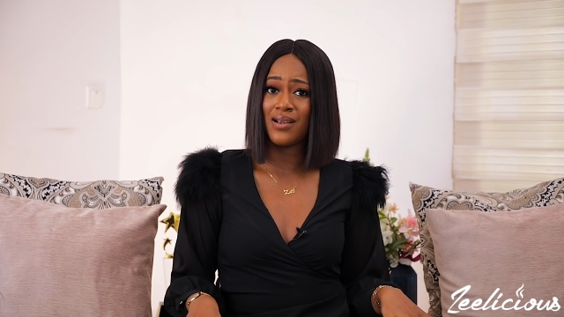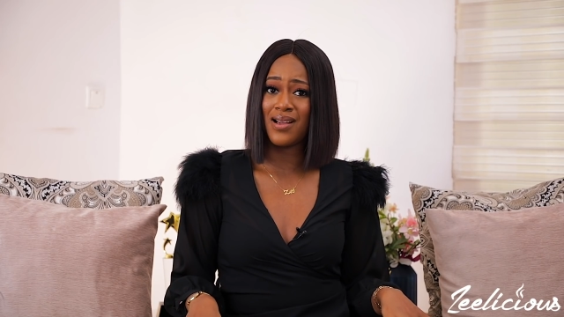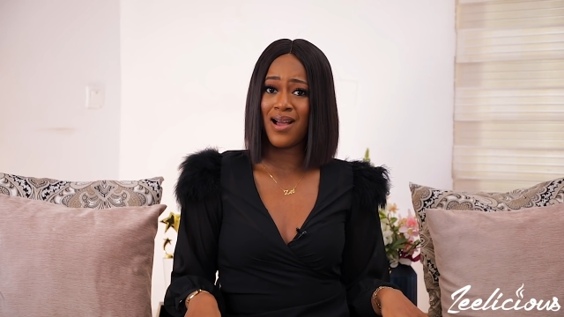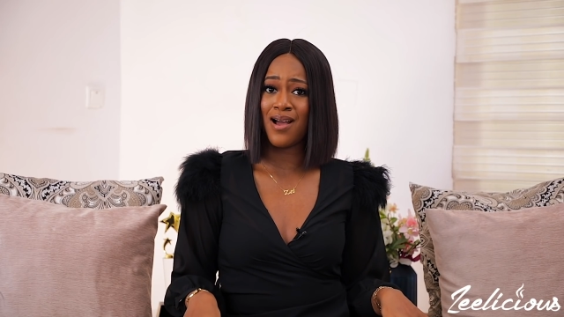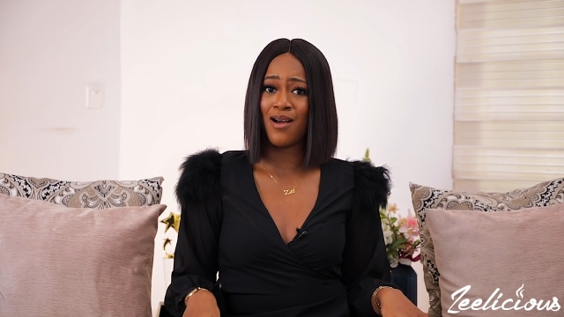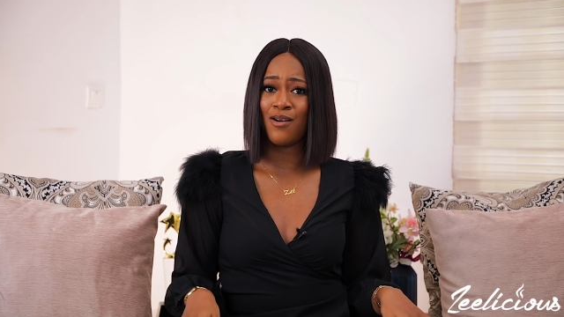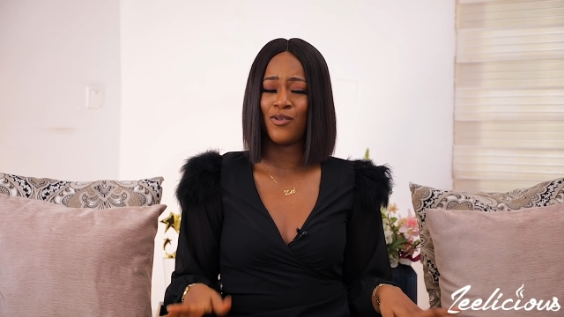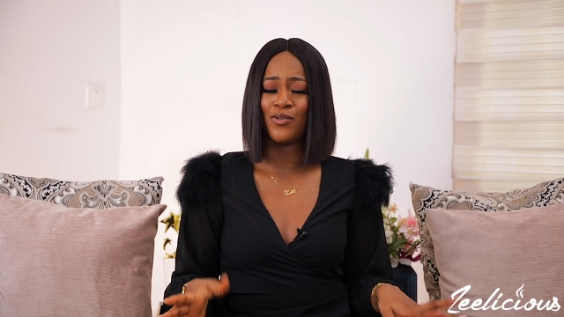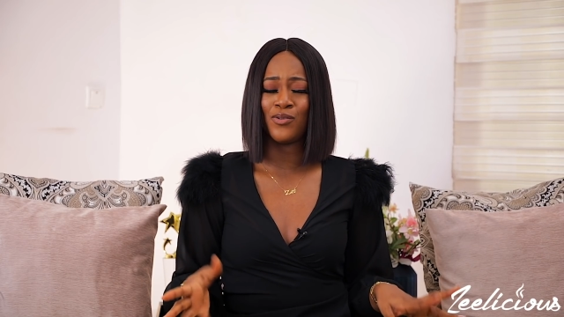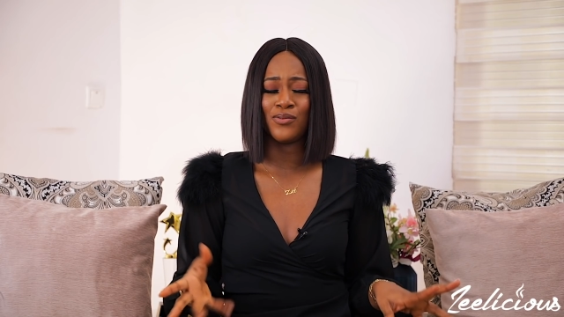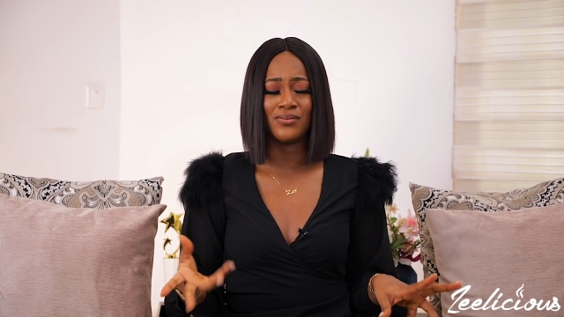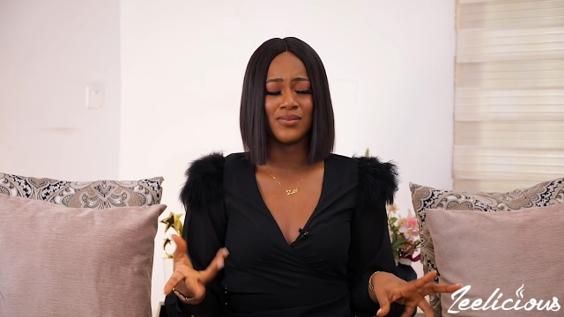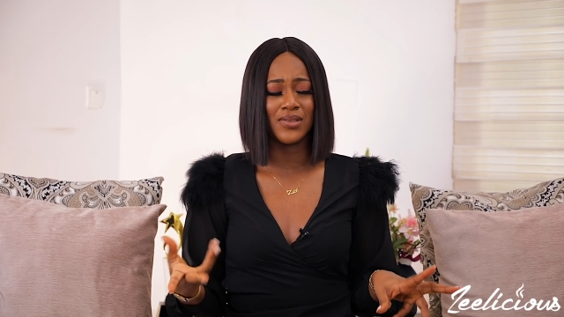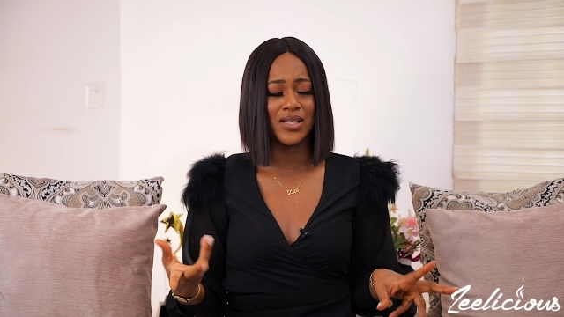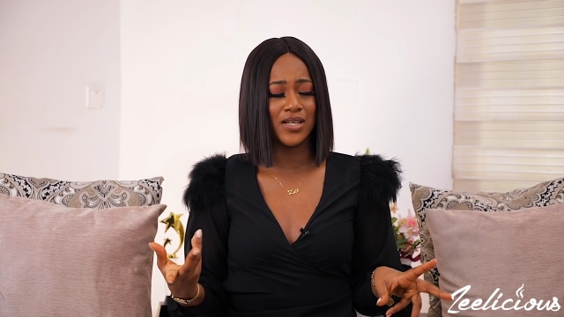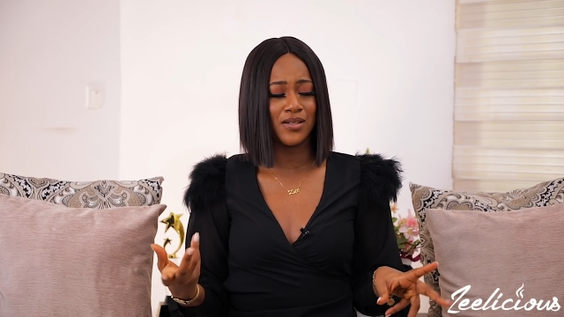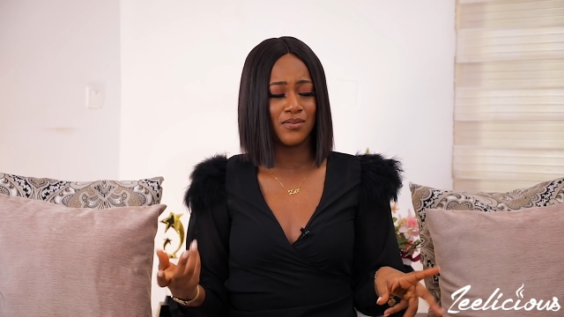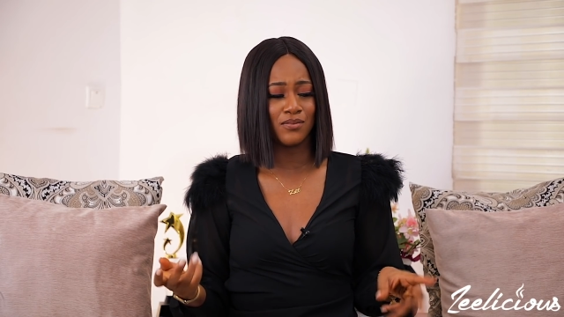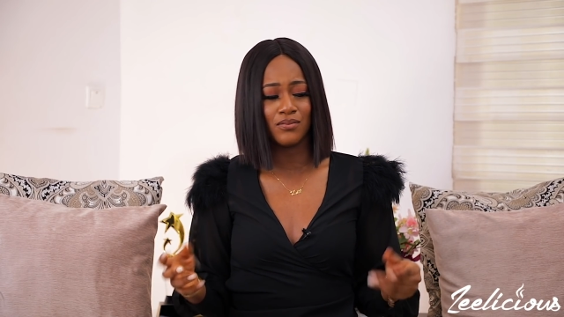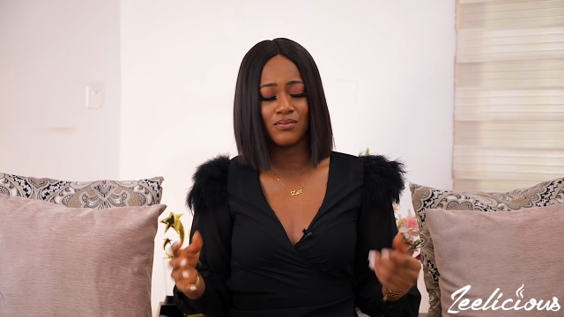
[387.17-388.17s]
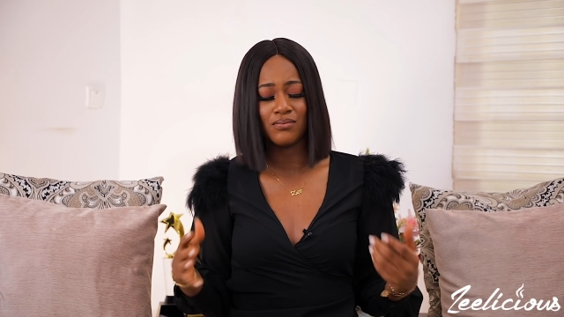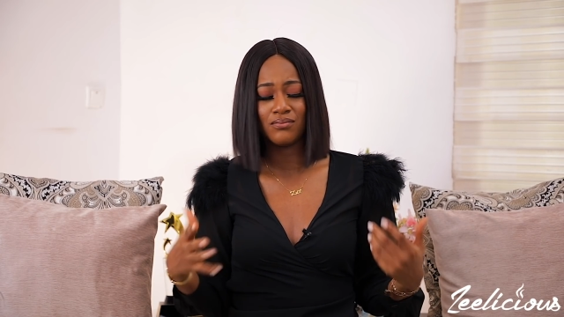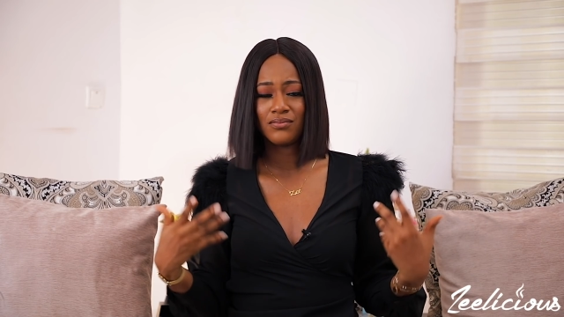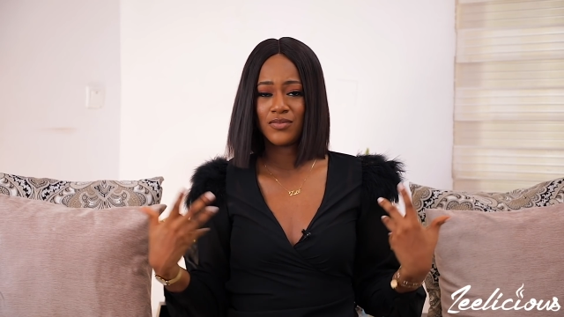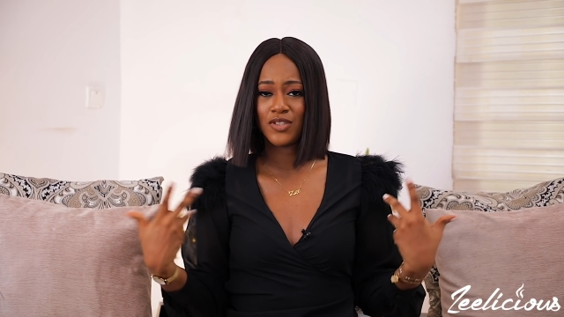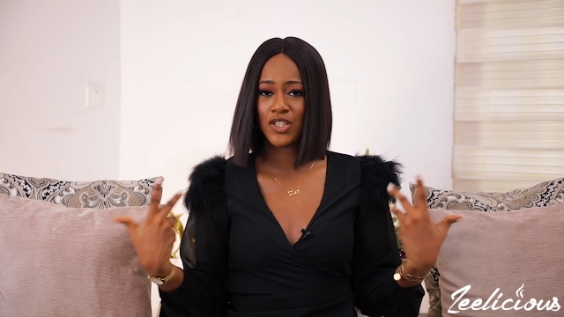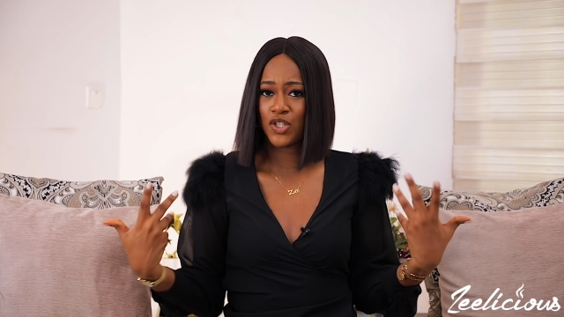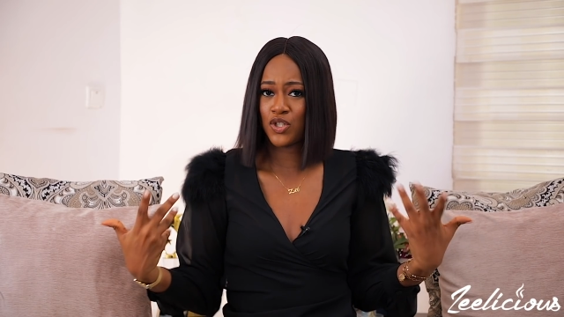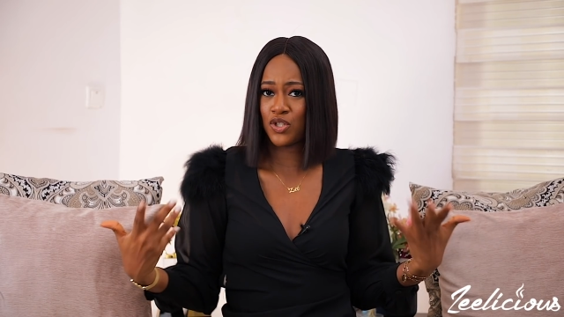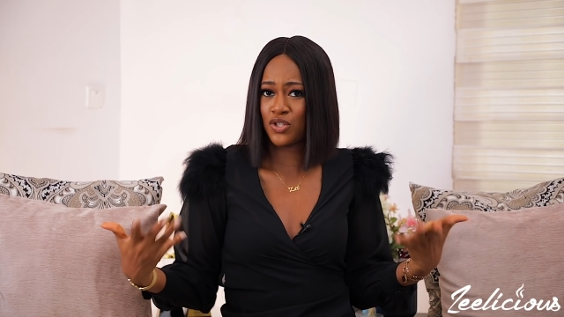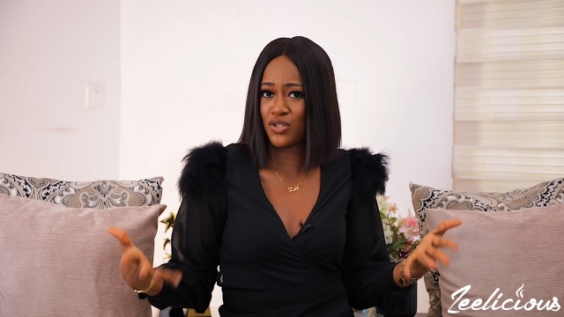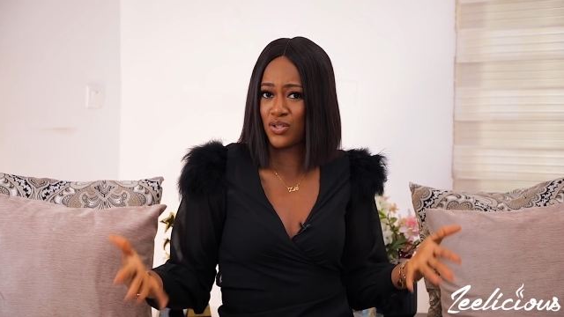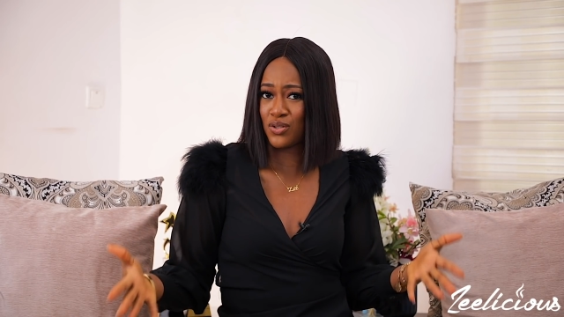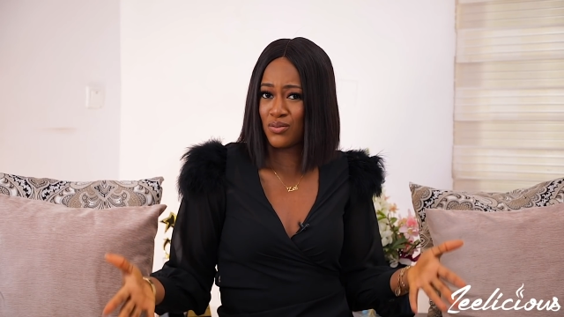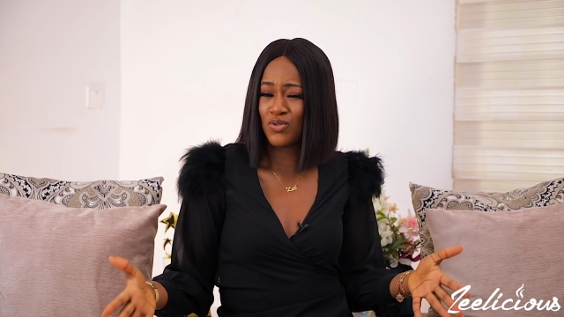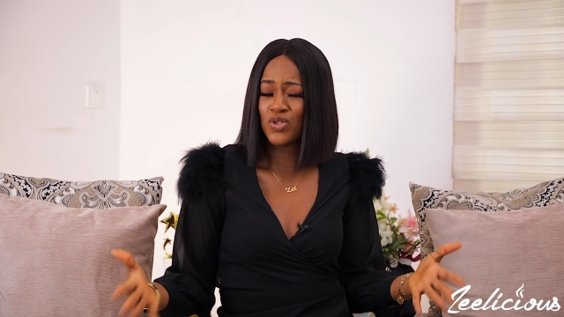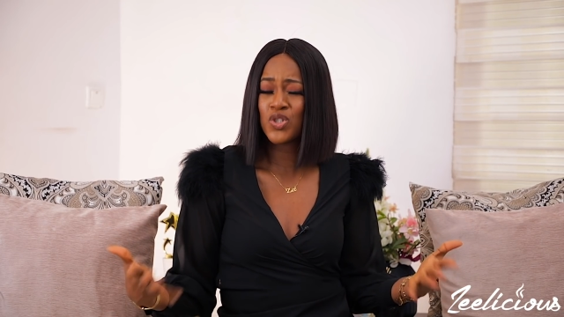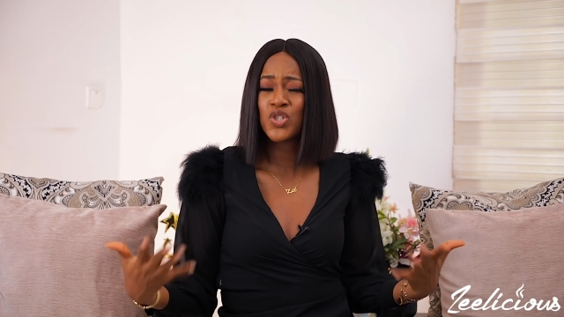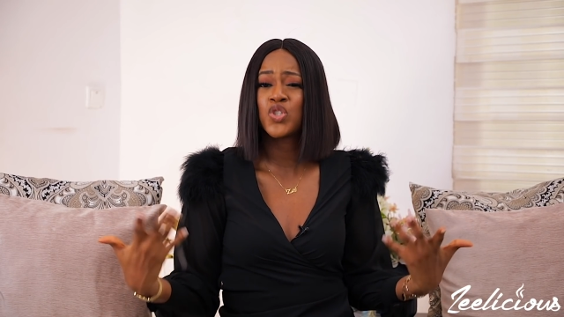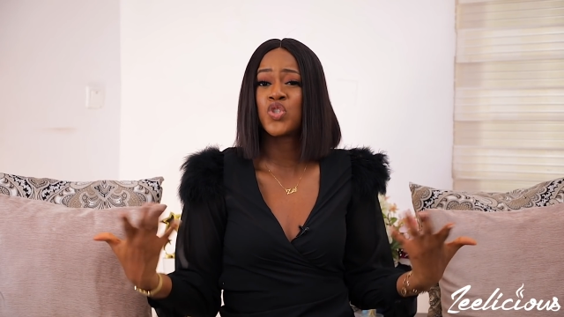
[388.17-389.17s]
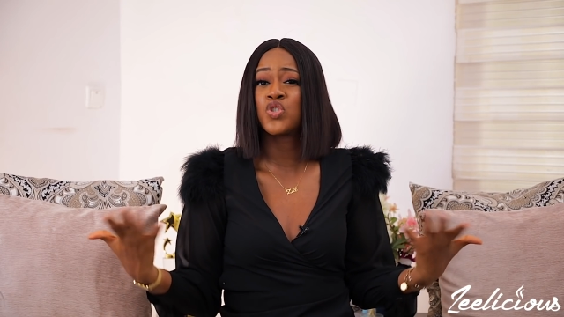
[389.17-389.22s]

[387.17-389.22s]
gown and like just